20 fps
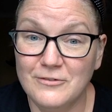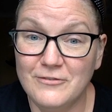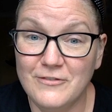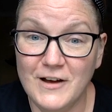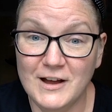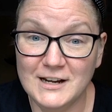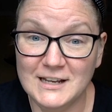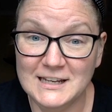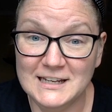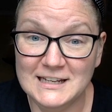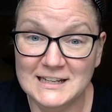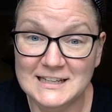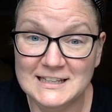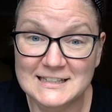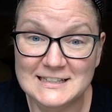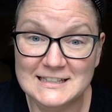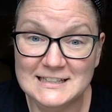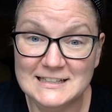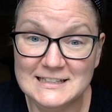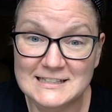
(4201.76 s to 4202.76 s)
funny
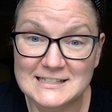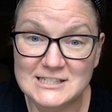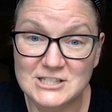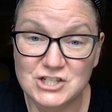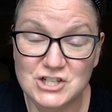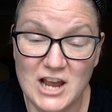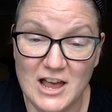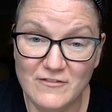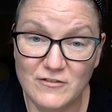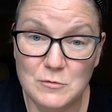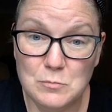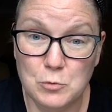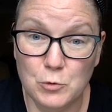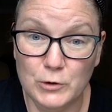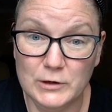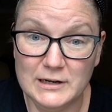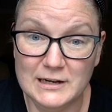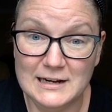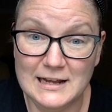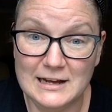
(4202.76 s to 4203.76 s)
is Jaffe
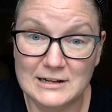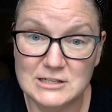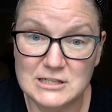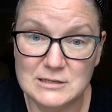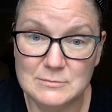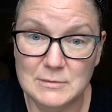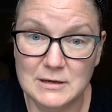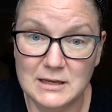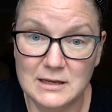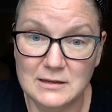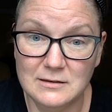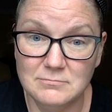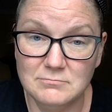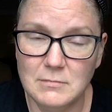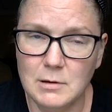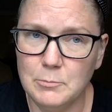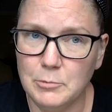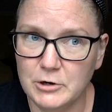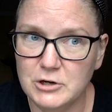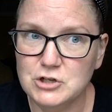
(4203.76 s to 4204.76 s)
pointed out to me,
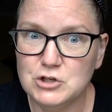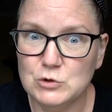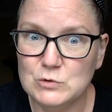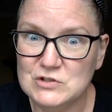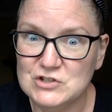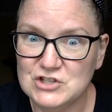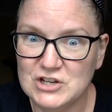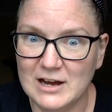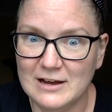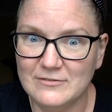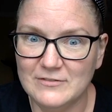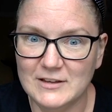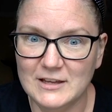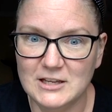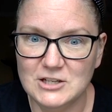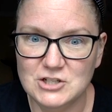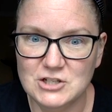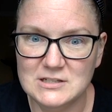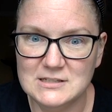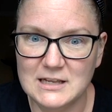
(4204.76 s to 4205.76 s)
I'm pretty sure it was Jaffe.
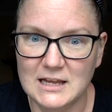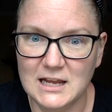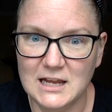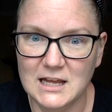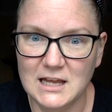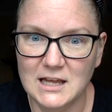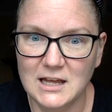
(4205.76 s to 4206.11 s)
She's like,